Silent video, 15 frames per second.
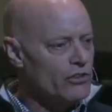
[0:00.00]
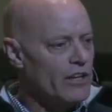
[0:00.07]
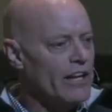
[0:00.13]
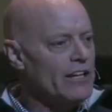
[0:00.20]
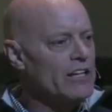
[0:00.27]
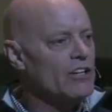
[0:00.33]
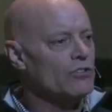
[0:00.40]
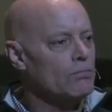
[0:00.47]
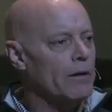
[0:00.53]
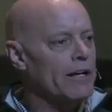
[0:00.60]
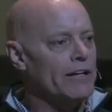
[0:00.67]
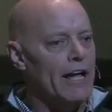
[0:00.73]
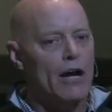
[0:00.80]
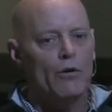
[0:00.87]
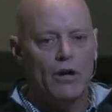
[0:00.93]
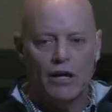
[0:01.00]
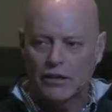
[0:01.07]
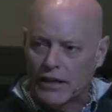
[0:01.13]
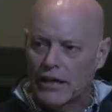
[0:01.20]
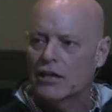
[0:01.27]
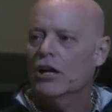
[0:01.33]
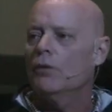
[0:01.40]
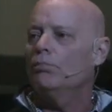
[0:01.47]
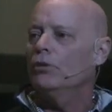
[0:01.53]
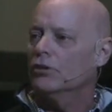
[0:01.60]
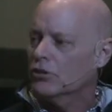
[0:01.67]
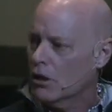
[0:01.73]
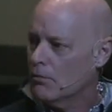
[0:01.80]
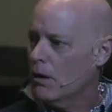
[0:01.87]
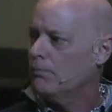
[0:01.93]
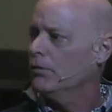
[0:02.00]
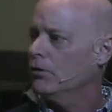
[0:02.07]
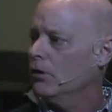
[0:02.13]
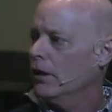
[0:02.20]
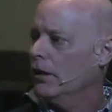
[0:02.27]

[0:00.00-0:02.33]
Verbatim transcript: And, and he explained how a gay couple had come up and,